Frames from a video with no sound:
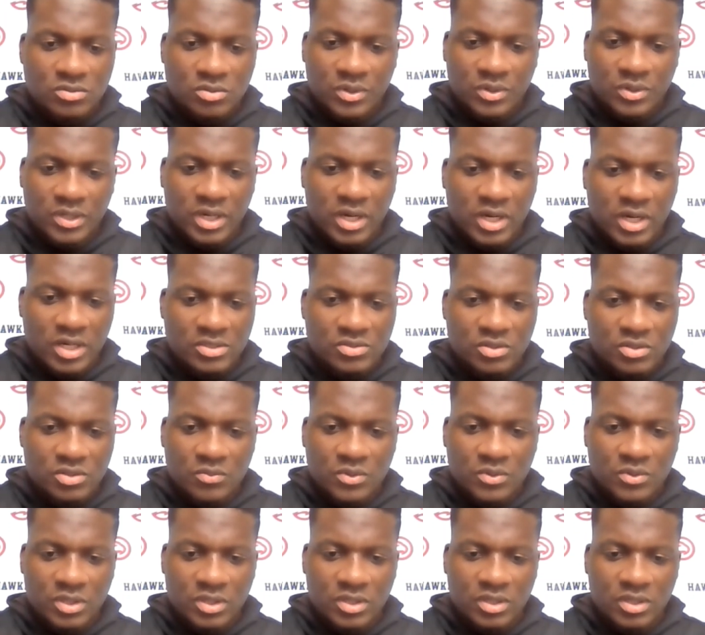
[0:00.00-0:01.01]
three guys are
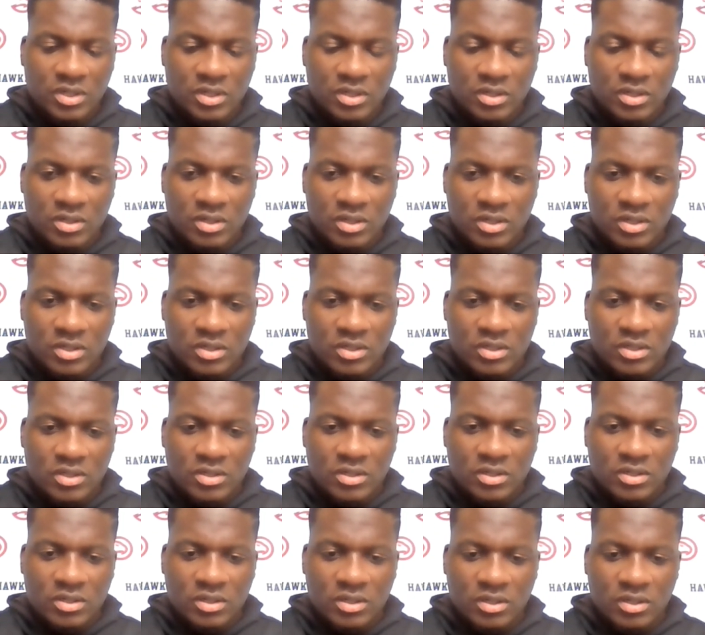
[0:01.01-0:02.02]
really
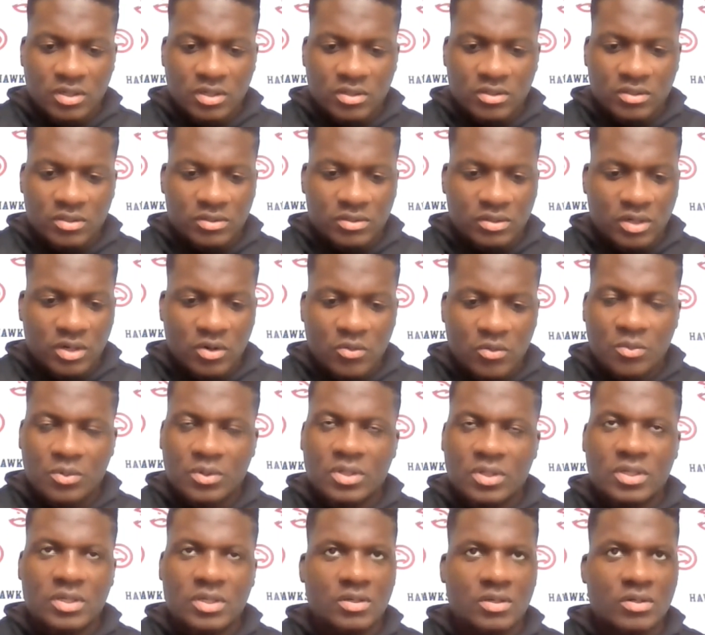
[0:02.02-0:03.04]

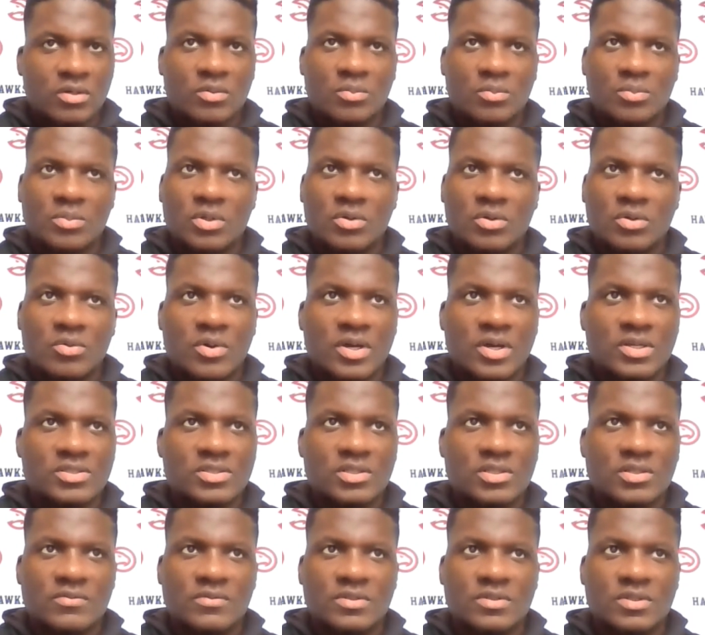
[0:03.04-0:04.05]
going to be
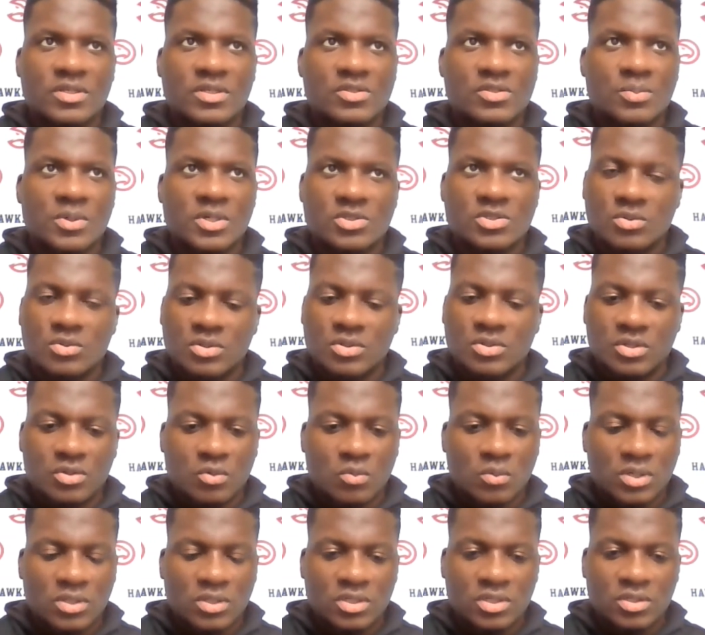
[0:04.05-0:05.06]
aggressive and special. They
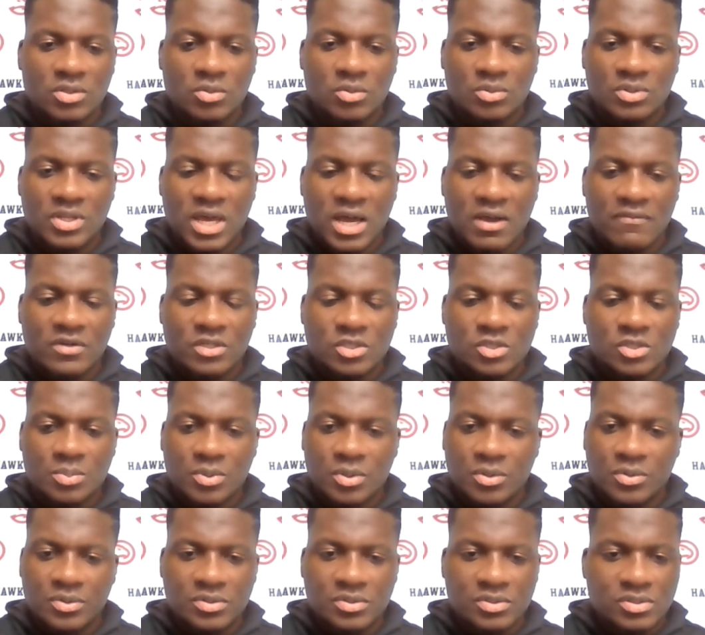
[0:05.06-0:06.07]
know what they do. They have
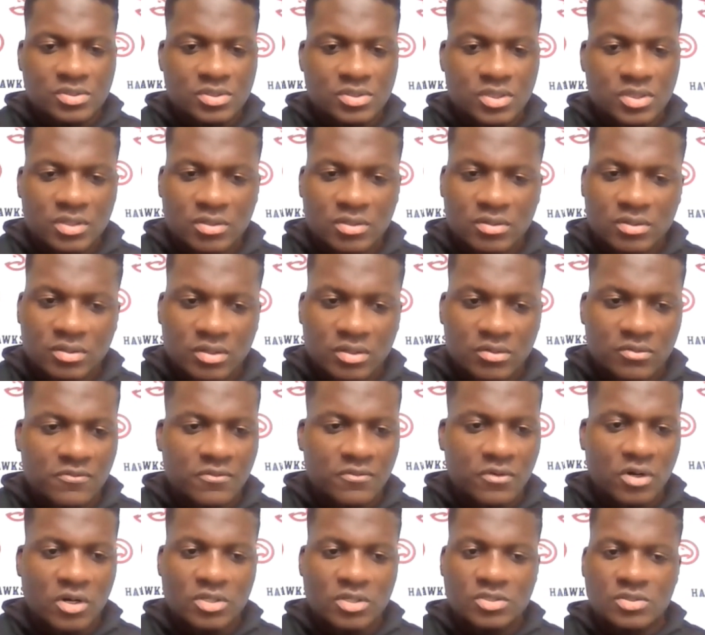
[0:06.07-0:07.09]
experience, and
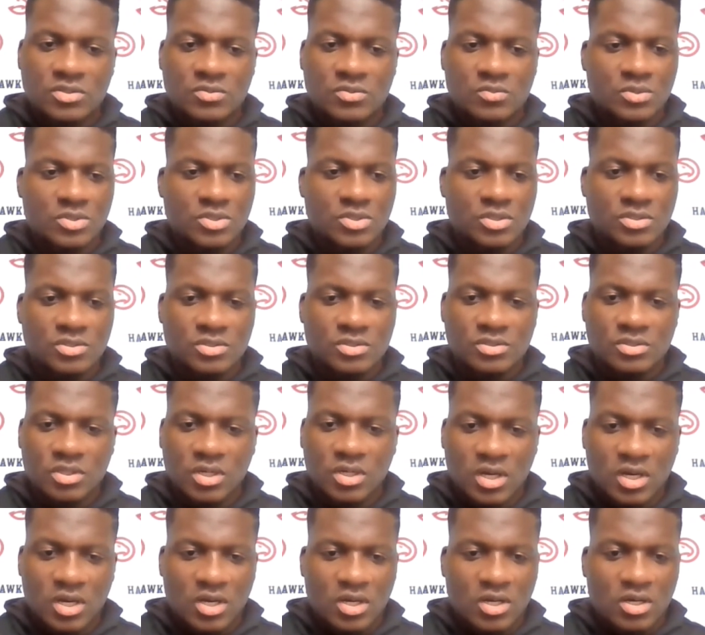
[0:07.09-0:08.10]
for us, we
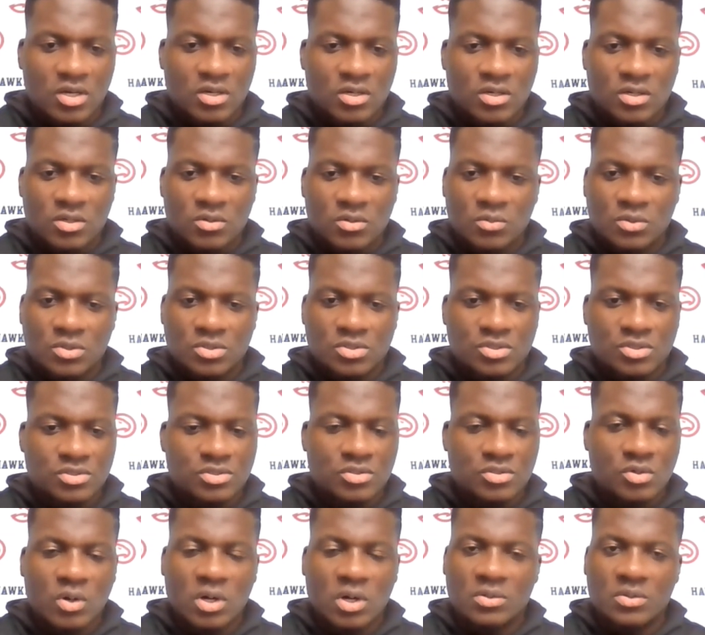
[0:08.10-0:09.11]

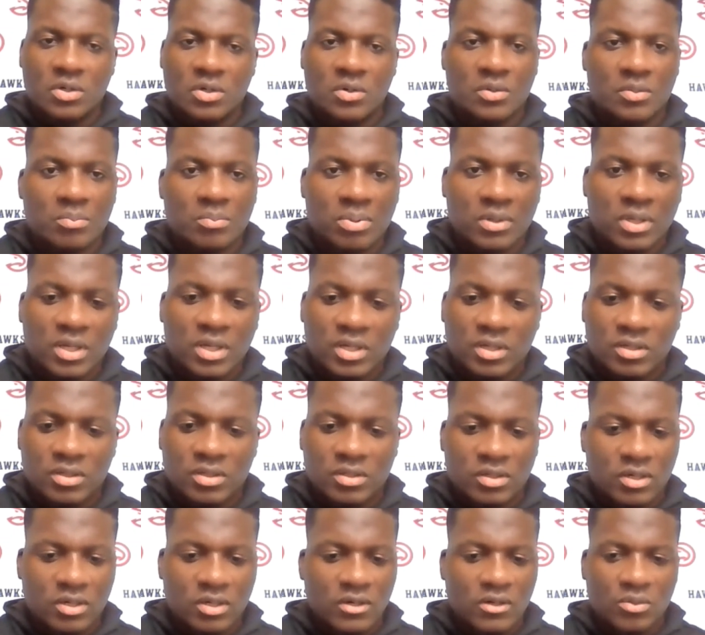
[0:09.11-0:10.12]
just go out there and play.
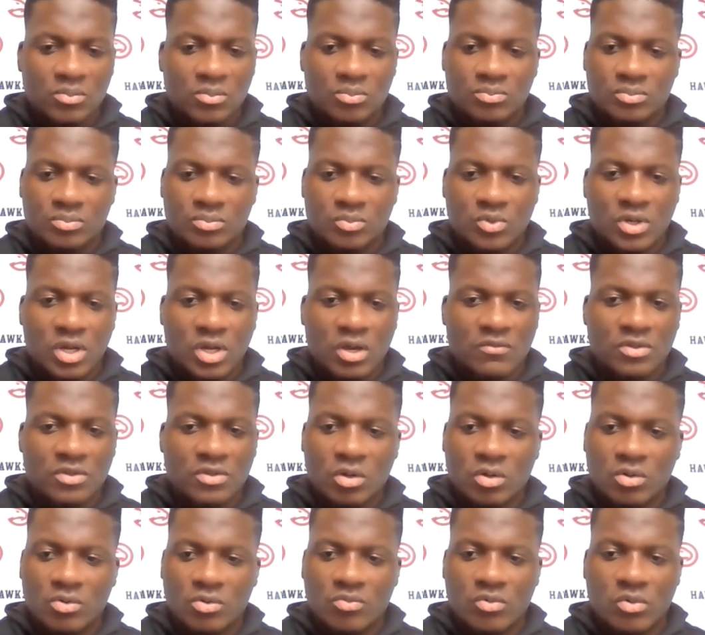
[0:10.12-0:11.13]
We have a
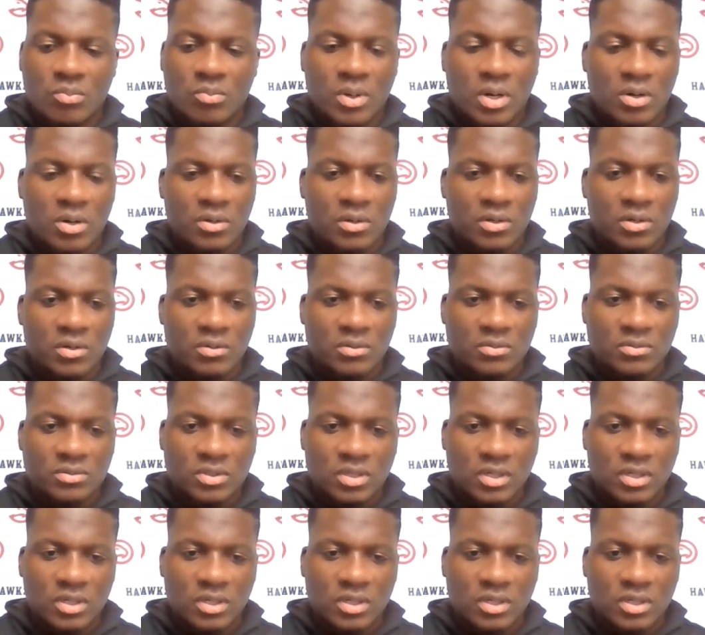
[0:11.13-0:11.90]
young group out here.